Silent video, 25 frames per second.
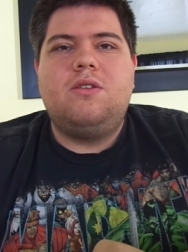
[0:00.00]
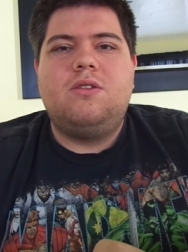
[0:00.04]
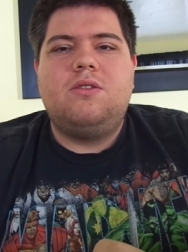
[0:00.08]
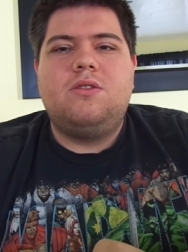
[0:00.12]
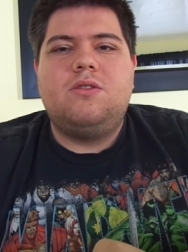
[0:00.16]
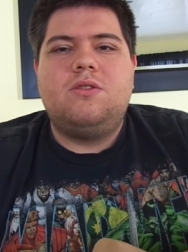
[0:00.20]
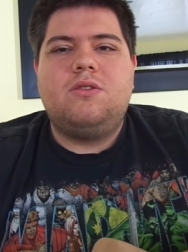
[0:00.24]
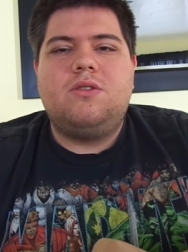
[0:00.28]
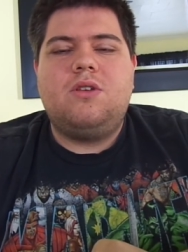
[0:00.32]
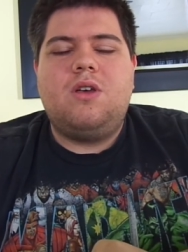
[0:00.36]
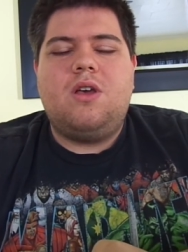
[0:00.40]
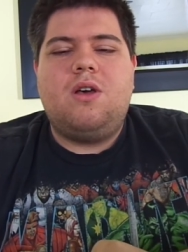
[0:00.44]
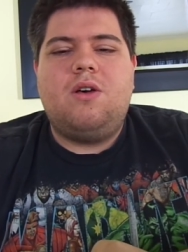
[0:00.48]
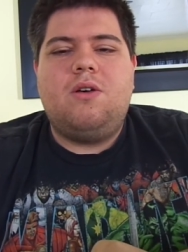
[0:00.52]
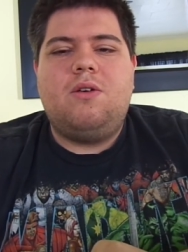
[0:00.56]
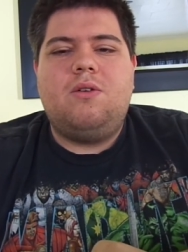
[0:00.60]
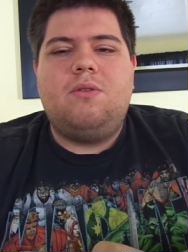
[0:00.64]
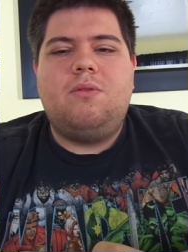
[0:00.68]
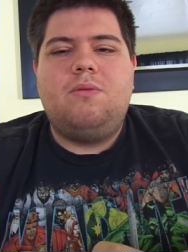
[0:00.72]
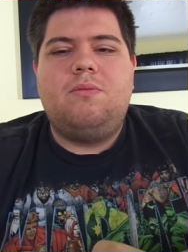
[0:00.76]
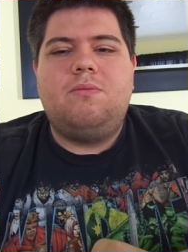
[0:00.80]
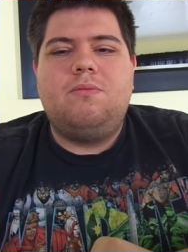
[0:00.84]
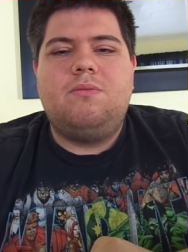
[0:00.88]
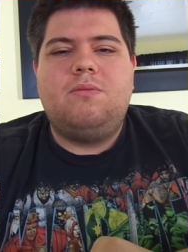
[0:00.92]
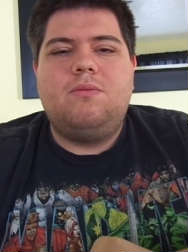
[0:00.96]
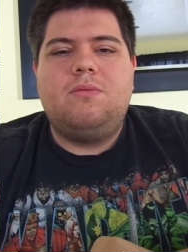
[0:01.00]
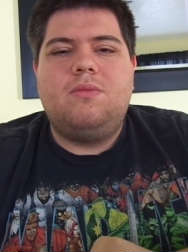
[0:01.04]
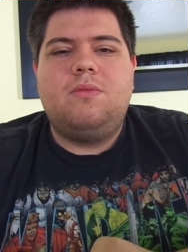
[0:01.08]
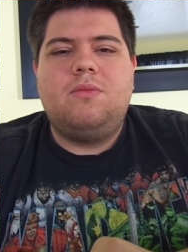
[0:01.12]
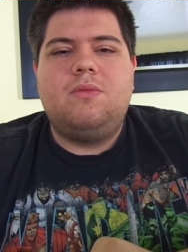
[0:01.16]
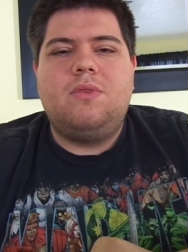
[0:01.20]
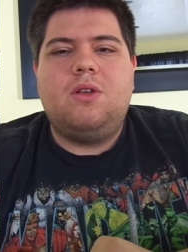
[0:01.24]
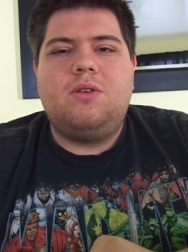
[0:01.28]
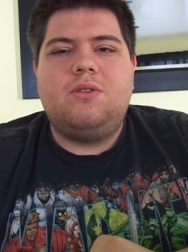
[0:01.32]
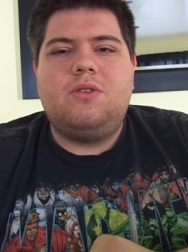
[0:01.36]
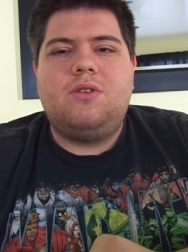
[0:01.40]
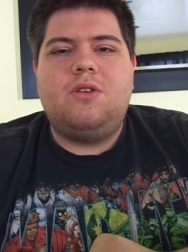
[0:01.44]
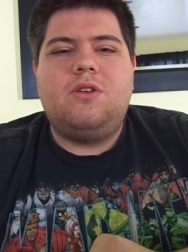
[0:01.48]
So,
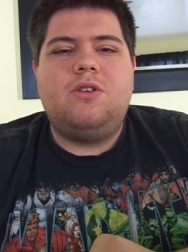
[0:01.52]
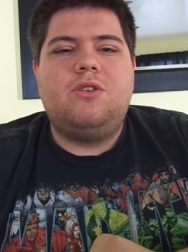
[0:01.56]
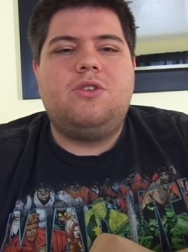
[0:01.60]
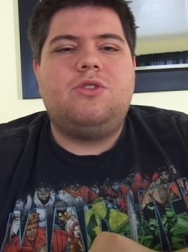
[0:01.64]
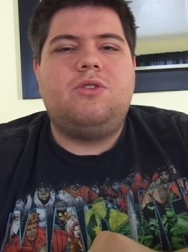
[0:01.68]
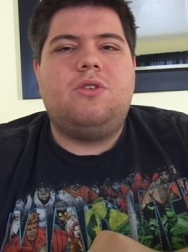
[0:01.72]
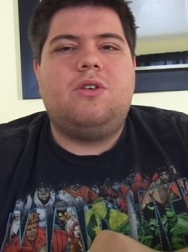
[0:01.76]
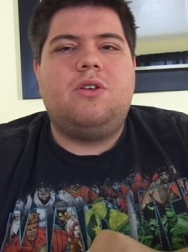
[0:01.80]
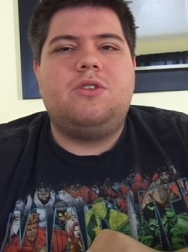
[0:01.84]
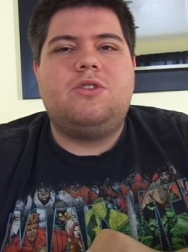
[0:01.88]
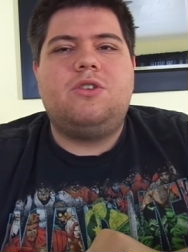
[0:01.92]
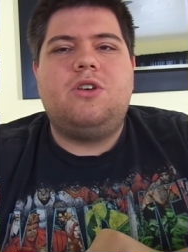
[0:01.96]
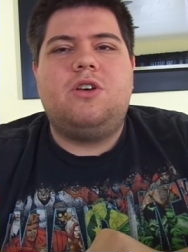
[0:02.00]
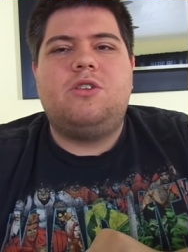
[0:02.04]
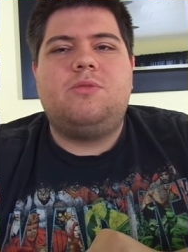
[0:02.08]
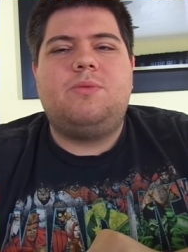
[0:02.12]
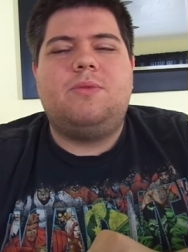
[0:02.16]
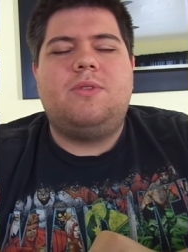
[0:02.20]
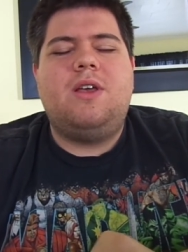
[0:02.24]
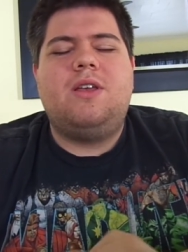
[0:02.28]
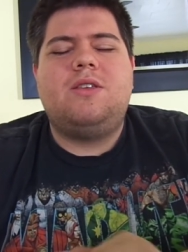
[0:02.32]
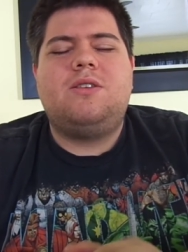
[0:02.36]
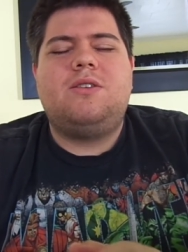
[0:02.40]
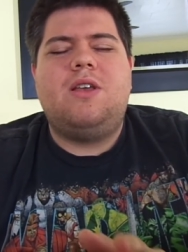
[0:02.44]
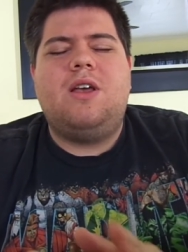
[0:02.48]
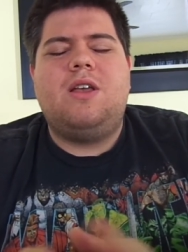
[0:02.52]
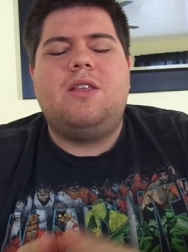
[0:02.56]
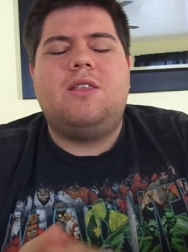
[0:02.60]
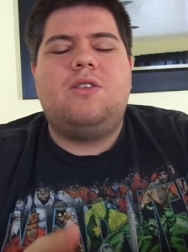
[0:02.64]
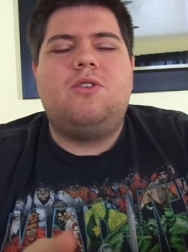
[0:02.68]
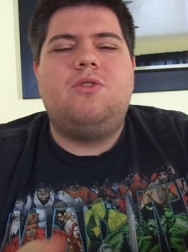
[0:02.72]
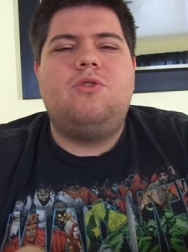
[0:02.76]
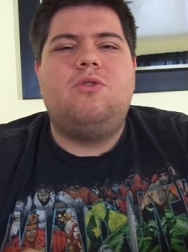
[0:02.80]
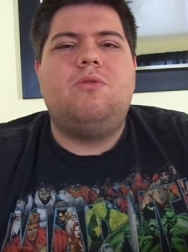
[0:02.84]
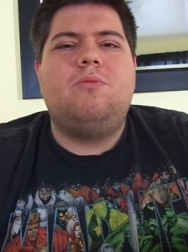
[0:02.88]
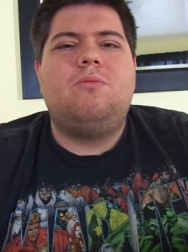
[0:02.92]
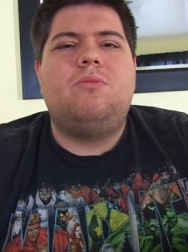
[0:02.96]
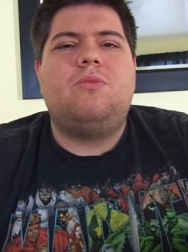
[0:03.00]
I was a little short on shirts, but that's not
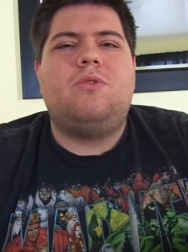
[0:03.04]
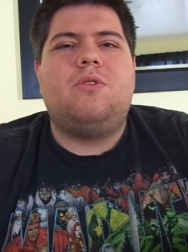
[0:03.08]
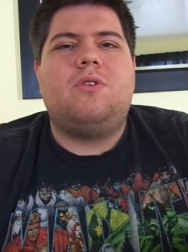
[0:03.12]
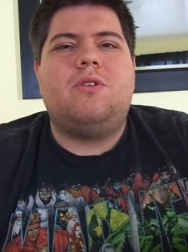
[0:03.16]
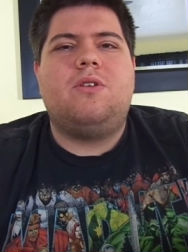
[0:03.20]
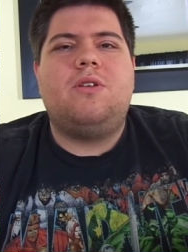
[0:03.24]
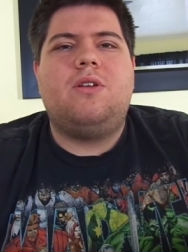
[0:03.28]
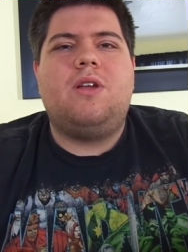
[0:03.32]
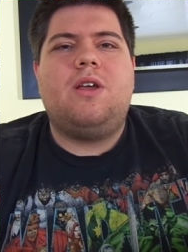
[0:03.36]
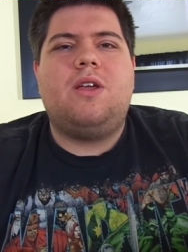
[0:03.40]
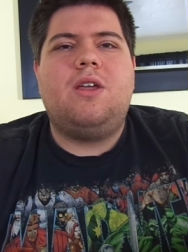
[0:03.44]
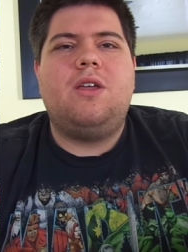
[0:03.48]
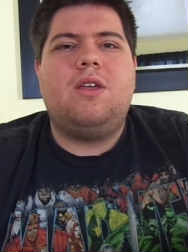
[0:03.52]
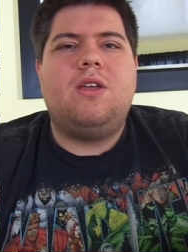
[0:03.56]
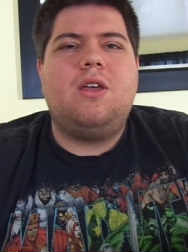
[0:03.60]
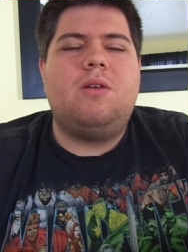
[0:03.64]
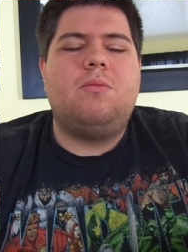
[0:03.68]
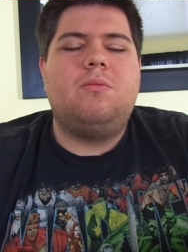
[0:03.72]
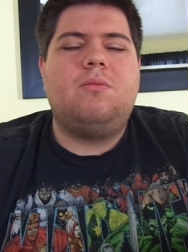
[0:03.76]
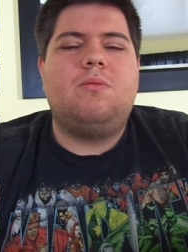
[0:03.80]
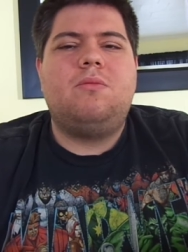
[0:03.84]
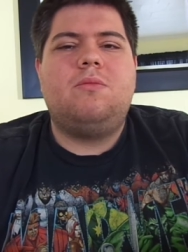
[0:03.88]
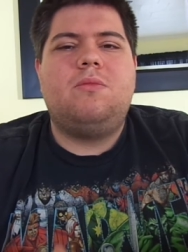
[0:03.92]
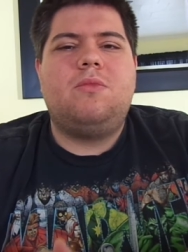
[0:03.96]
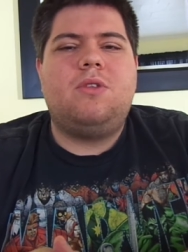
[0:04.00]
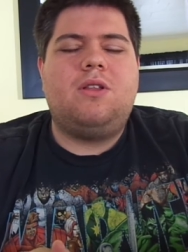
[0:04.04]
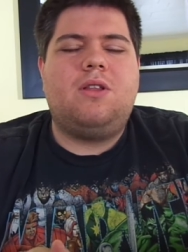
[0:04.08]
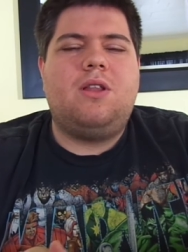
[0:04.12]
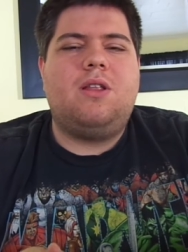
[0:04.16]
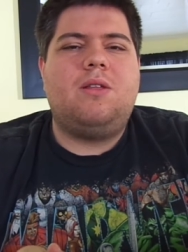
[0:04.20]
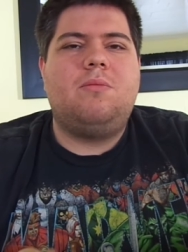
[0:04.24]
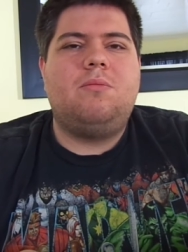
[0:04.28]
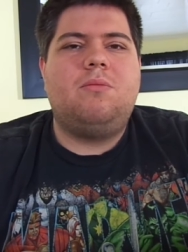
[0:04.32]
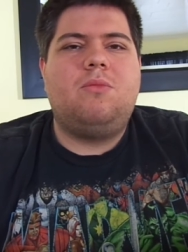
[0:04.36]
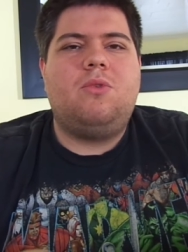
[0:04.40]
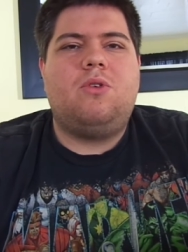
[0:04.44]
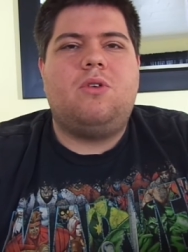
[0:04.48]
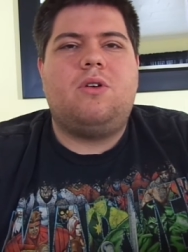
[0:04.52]
too important. I can get
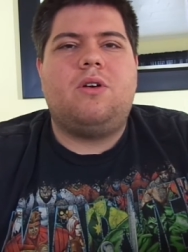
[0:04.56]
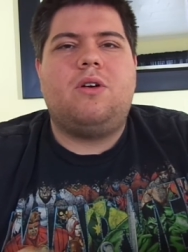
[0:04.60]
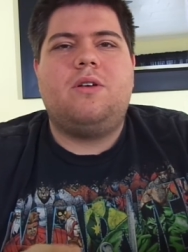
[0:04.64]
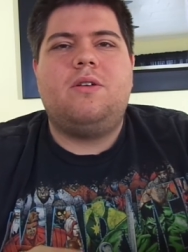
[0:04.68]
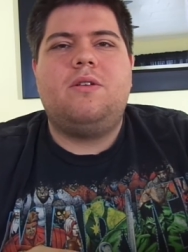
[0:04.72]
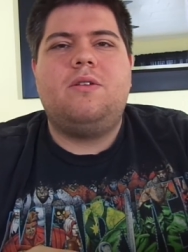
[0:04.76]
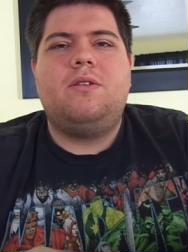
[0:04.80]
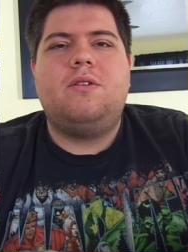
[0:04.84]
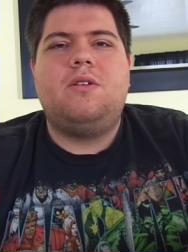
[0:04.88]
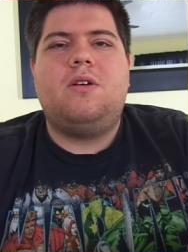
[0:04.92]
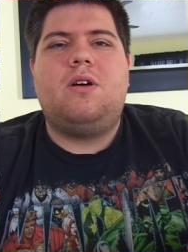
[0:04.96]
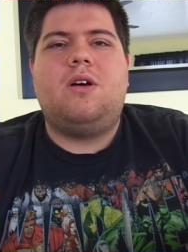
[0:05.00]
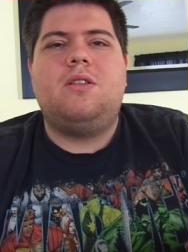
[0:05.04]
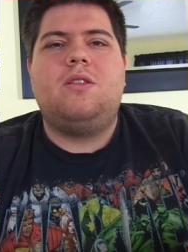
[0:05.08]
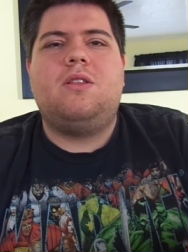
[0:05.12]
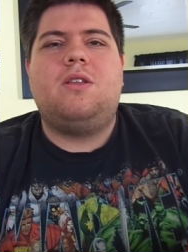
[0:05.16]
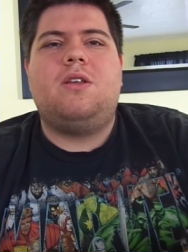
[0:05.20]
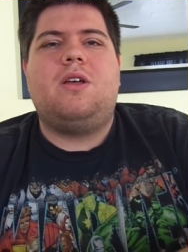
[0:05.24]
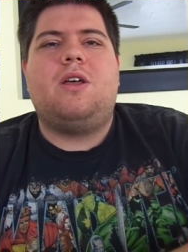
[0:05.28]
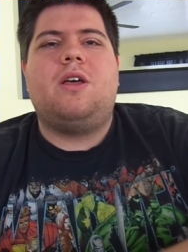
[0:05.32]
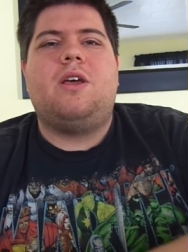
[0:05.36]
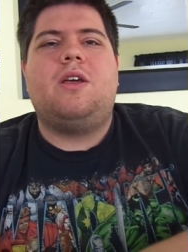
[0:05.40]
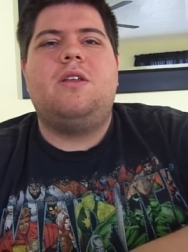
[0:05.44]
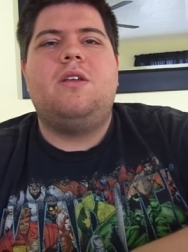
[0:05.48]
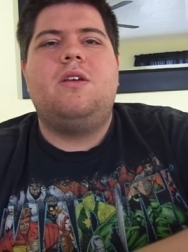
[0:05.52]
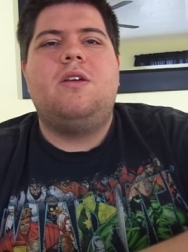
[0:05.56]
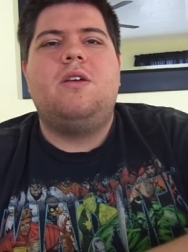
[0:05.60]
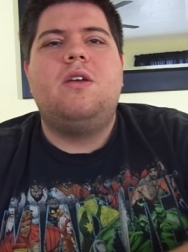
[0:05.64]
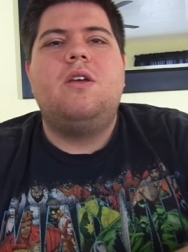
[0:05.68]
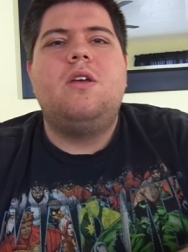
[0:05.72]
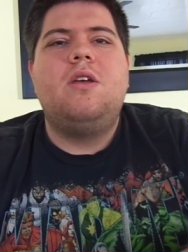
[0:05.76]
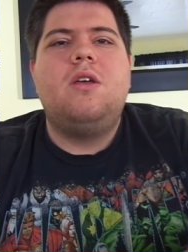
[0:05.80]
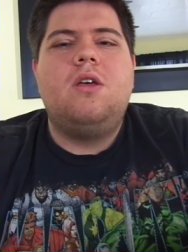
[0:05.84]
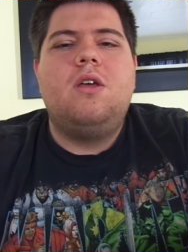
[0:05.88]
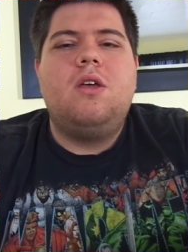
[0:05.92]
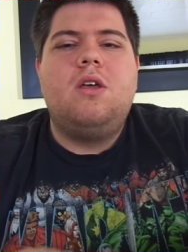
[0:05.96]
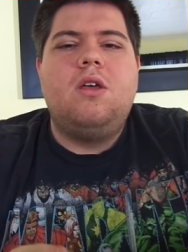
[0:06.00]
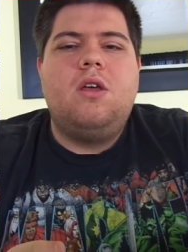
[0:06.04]
more online.
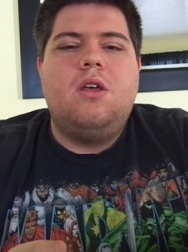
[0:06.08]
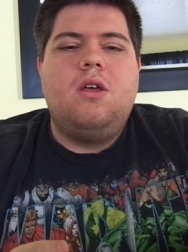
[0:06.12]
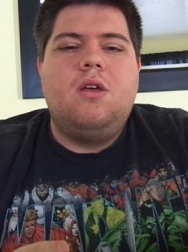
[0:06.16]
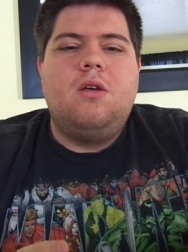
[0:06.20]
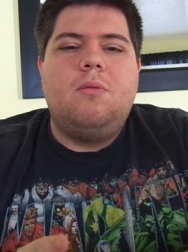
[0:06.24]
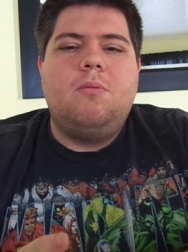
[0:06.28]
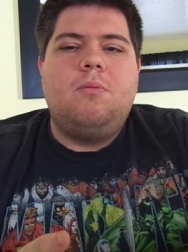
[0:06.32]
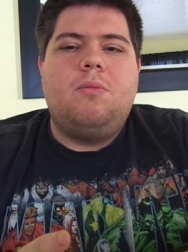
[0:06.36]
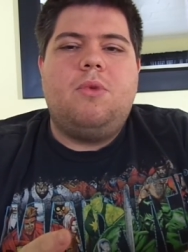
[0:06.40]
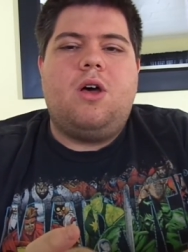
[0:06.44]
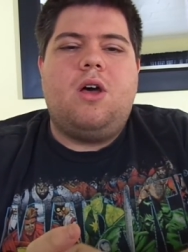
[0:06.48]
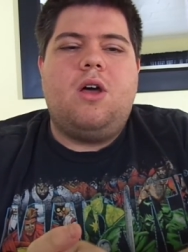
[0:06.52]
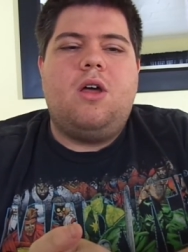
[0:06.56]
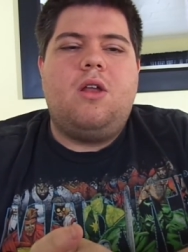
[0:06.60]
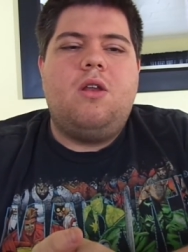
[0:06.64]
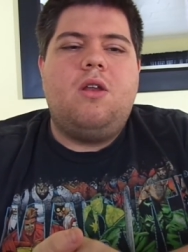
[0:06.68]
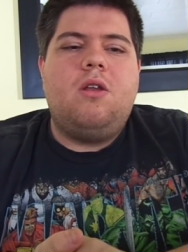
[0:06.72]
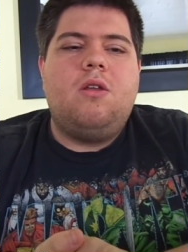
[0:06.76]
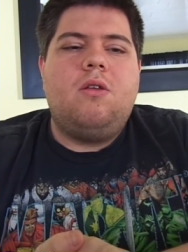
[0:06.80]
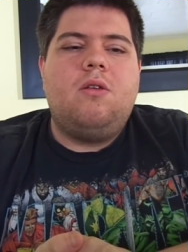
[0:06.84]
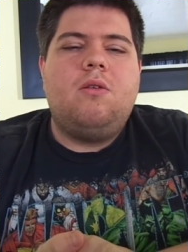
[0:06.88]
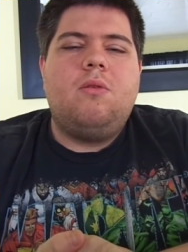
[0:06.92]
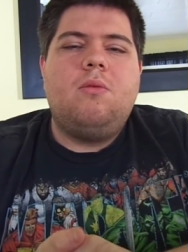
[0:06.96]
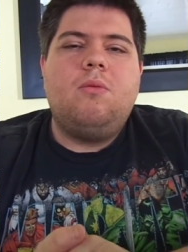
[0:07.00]
But,